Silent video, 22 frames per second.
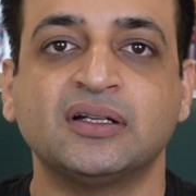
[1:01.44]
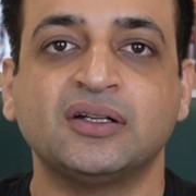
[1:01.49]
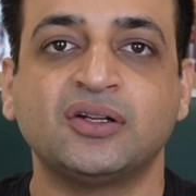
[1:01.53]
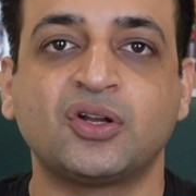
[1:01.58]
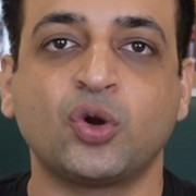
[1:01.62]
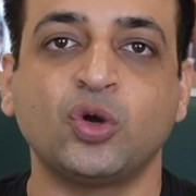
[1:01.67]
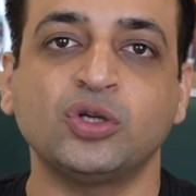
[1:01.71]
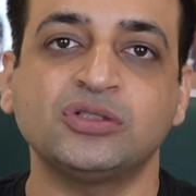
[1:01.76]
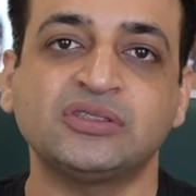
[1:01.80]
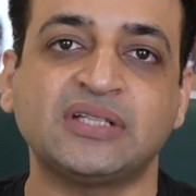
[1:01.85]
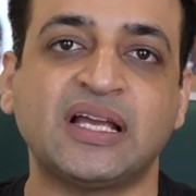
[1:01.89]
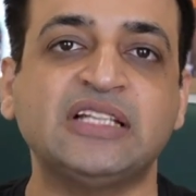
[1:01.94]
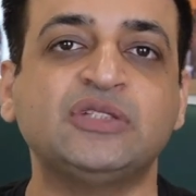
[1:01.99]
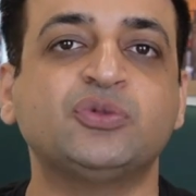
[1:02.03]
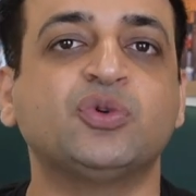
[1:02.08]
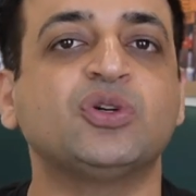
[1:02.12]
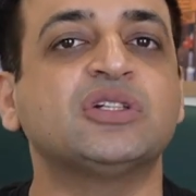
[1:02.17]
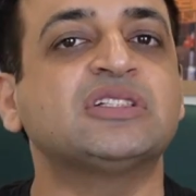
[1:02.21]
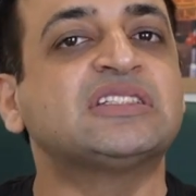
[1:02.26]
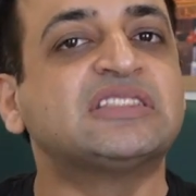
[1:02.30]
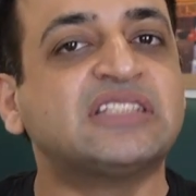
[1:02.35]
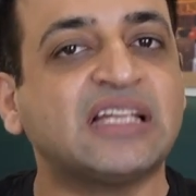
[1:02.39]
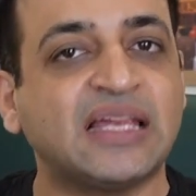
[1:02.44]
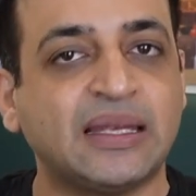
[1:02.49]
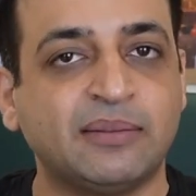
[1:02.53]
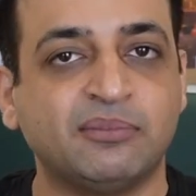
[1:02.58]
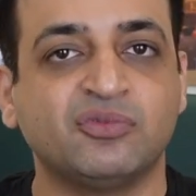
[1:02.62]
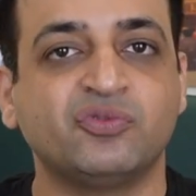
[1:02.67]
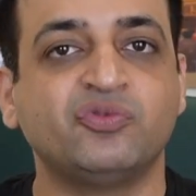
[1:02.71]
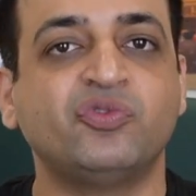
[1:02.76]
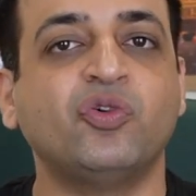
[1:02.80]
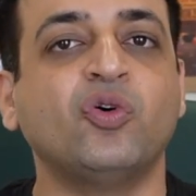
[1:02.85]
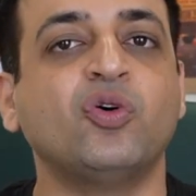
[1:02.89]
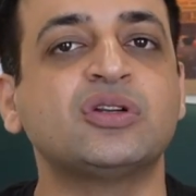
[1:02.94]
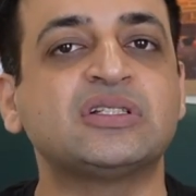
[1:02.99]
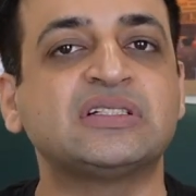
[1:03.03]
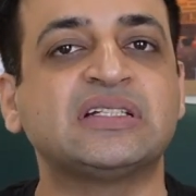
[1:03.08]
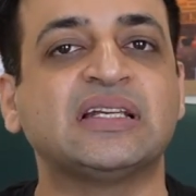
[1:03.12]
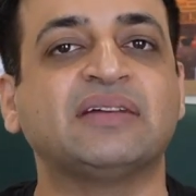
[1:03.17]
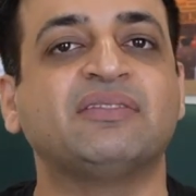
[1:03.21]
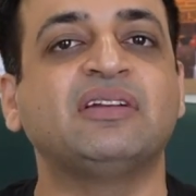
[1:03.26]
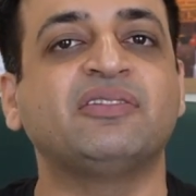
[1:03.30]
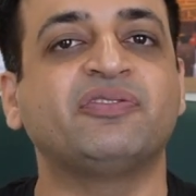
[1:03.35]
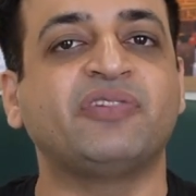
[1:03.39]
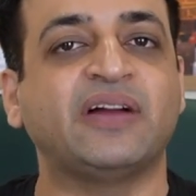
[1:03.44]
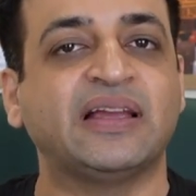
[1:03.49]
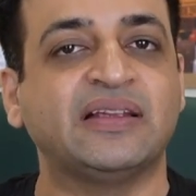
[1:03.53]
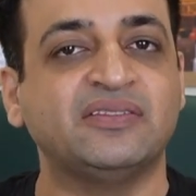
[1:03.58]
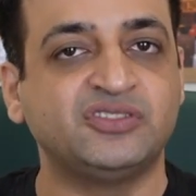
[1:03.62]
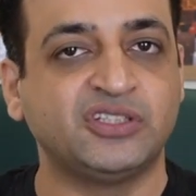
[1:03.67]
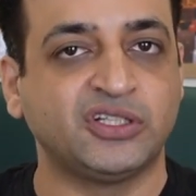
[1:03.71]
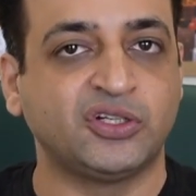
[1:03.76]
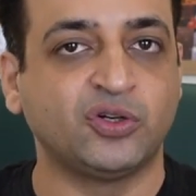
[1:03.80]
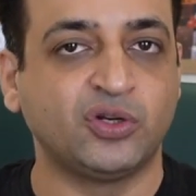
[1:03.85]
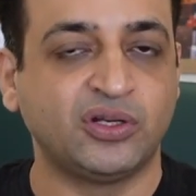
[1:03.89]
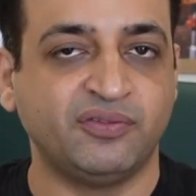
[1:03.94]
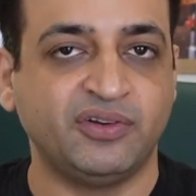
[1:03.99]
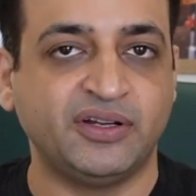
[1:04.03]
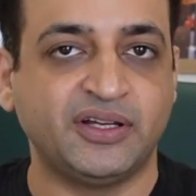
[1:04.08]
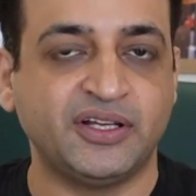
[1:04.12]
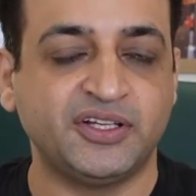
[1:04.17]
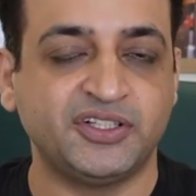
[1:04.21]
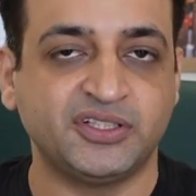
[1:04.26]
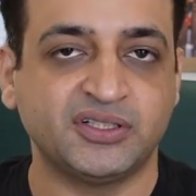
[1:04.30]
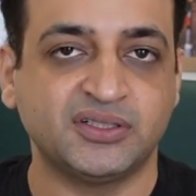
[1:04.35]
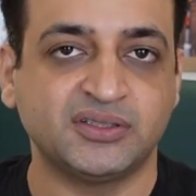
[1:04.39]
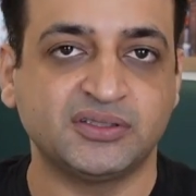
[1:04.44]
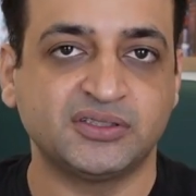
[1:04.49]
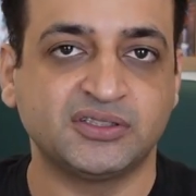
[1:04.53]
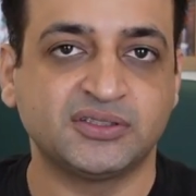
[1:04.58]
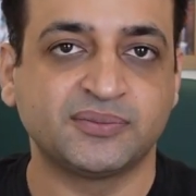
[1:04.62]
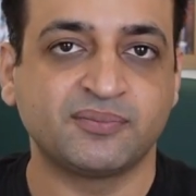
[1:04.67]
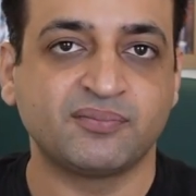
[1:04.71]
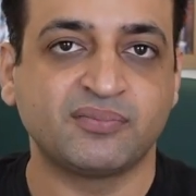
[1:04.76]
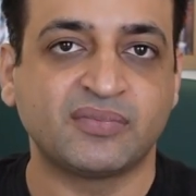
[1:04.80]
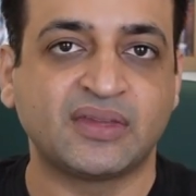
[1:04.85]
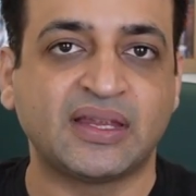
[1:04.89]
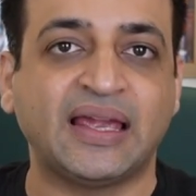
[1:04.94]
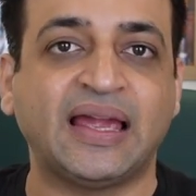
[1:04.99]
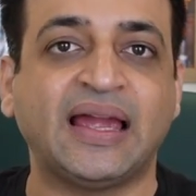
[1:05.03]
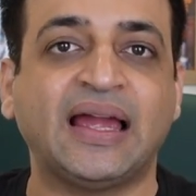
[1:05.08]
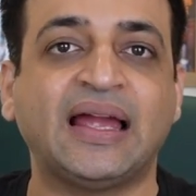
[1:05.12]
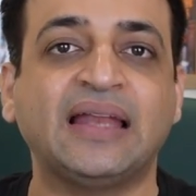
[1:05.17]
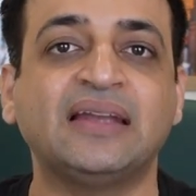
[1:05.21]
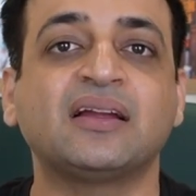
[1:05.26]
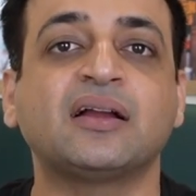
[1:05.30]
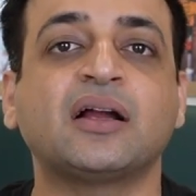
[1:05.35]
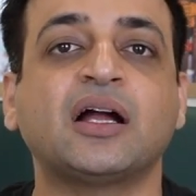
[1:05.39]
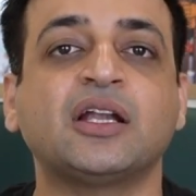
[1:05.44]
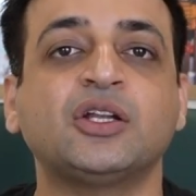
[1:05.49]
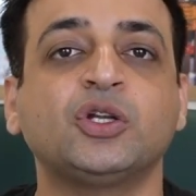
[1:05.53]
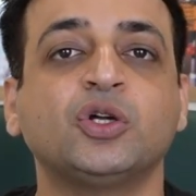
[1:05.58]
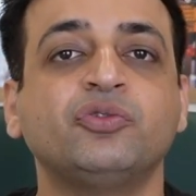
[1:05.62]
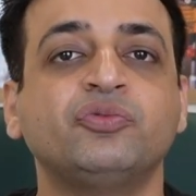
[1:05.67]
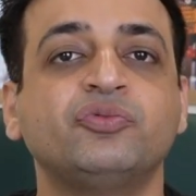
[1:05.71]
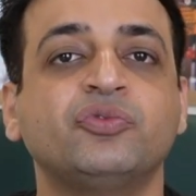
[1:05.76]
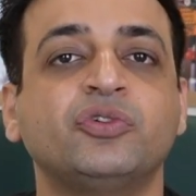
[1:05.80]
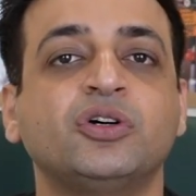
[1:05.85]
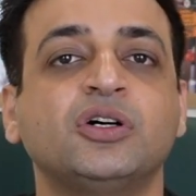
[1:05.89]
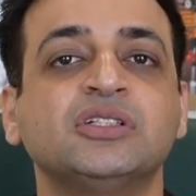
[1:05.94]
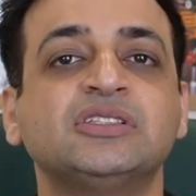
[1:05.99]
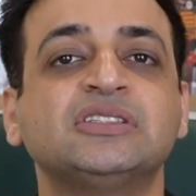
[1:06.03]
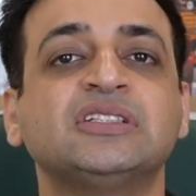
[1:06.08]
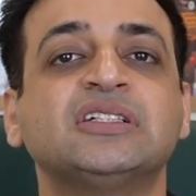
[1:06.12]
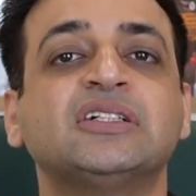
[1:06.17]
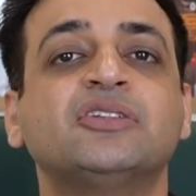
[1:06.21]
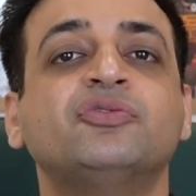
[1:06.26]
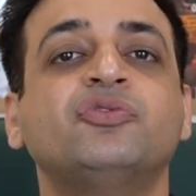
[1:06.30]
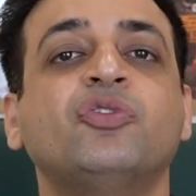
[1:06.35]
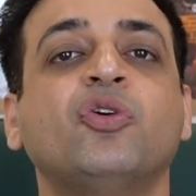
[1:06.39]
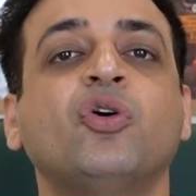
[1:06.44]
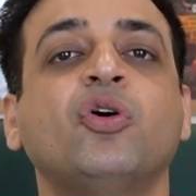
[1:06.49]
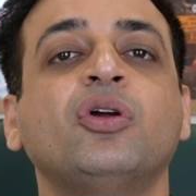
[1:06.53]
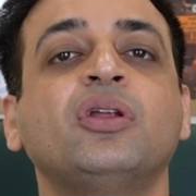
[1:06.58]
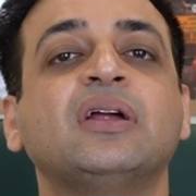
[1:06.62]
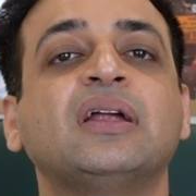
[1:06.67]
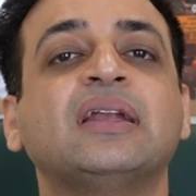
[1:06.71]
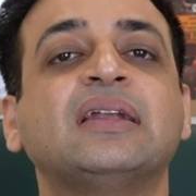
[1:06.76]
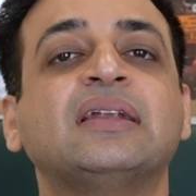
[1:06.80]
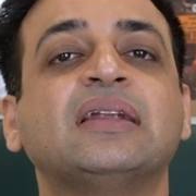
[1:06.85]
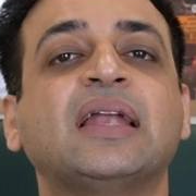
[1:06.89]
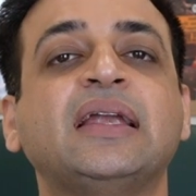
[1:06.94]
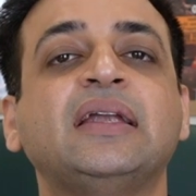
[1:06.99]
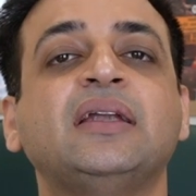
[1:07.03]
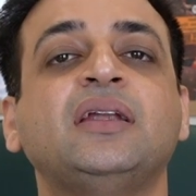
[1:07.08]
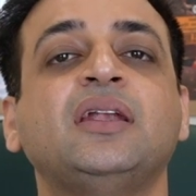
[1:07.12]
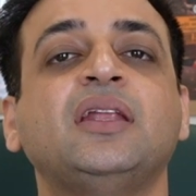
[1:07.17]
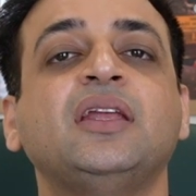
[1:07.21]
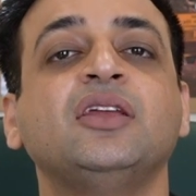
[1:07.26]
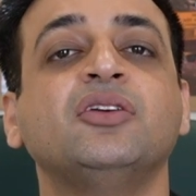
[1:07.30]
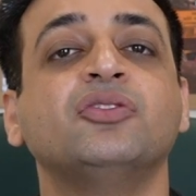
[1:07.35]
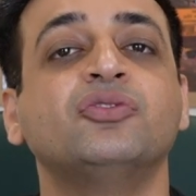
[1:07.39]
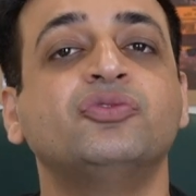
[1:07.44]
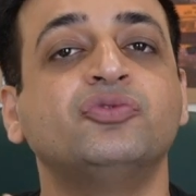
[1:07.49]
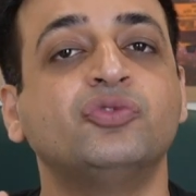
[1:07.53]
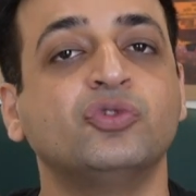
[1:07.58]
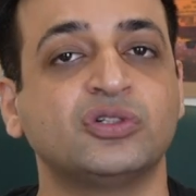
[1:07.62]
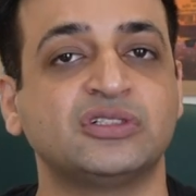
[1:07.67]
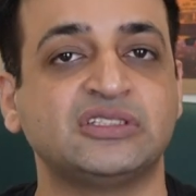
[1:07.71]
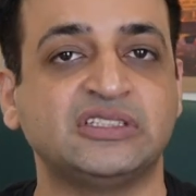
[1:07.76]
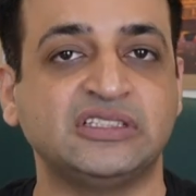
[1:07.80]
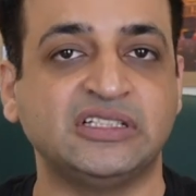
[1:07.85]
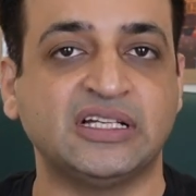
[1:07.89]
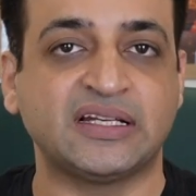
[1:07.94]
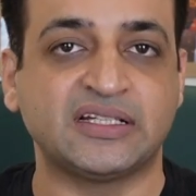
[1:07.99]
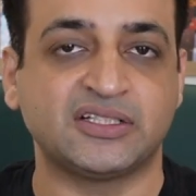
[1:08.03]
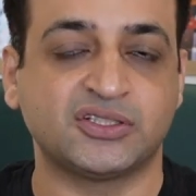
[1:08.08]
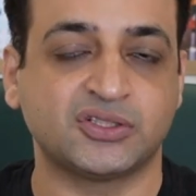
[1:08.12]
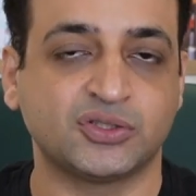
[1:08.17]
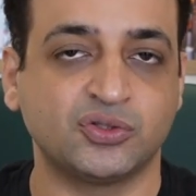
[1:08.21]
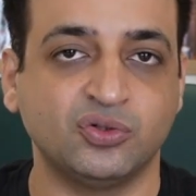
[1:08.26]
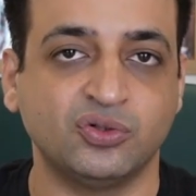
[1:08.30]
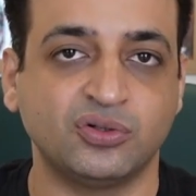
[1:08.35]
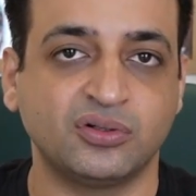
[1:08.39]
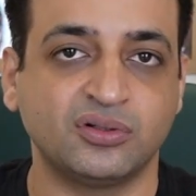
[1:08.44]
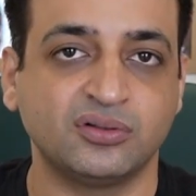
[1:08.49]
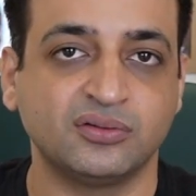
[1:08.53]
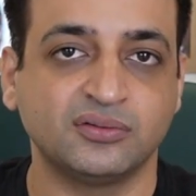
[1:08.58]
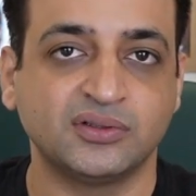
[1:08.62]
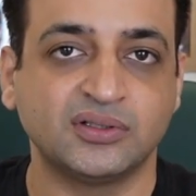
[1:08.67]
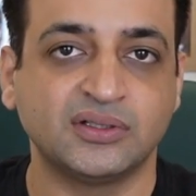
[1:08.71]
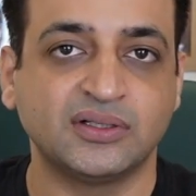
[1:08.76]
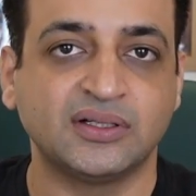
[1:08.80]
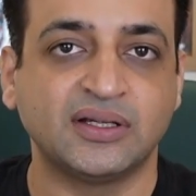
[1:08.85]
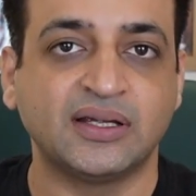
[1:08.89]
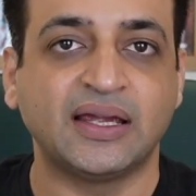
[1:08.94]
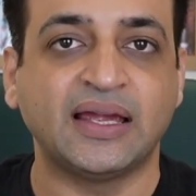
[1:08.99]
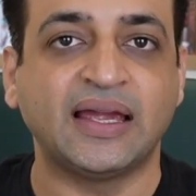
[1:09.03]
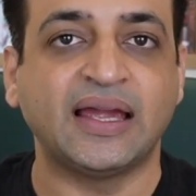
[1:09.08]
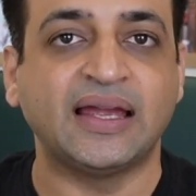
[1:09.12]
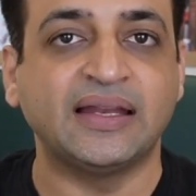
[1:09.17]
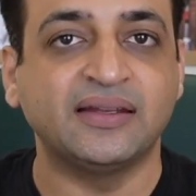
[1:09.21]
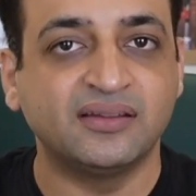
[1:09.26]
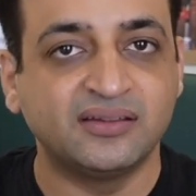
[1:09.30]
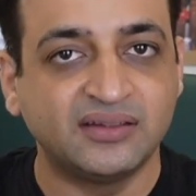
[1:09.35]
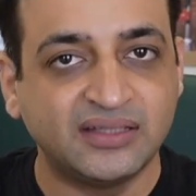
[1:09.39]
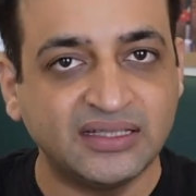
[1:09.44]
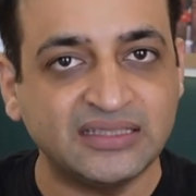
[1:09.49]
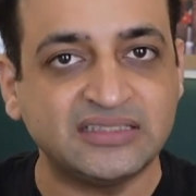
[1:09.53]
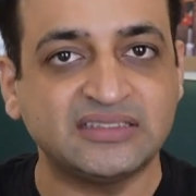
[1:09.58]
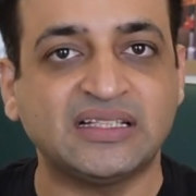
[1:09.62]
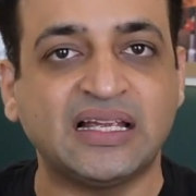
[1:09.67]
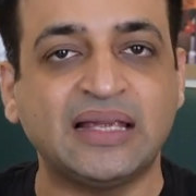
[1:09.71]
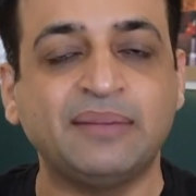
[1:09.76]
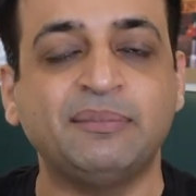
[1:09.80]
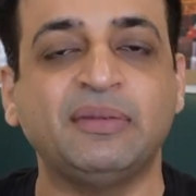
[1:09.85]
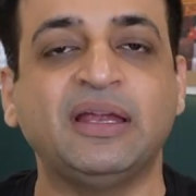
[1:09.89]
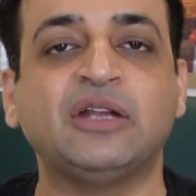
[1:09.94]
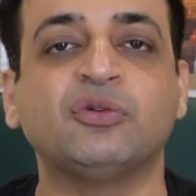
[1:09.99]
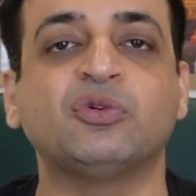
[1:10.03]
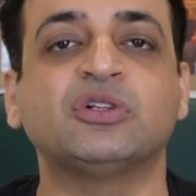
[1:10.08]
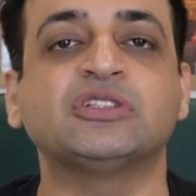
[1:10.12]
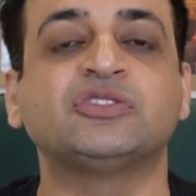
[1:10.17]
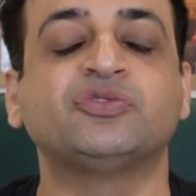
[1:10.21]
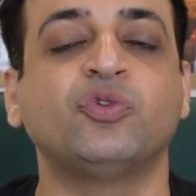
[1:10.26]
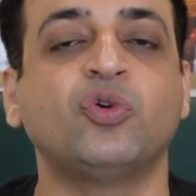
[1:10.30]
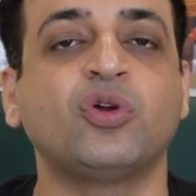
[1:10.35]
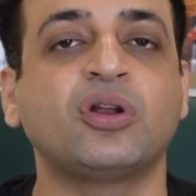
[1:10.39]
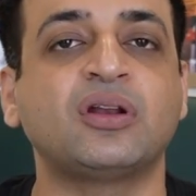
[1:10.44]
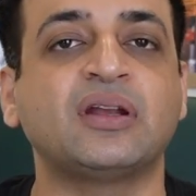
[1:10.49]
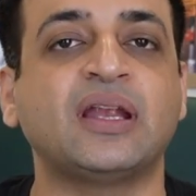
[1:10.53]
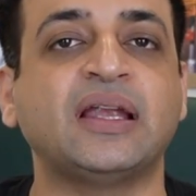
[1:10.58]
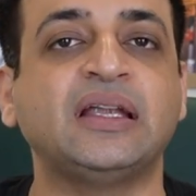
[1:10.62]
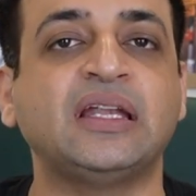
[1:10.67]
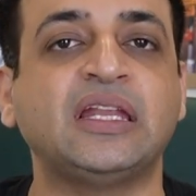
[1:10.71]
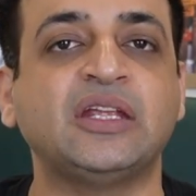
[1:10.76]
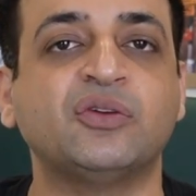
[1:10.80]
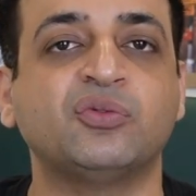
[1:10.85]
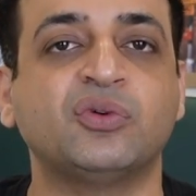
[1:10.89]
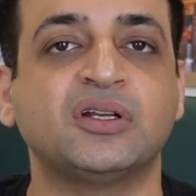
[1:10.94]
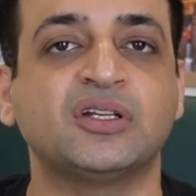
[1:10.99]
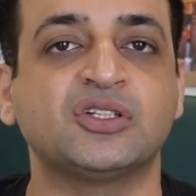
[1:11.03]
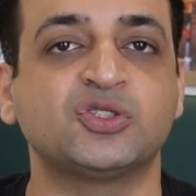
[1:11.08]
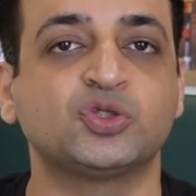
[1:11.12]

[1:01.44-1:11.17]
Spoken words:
draw size was same, 4750 invitations, and cutoff was 494 CRS score, and this time it was 491.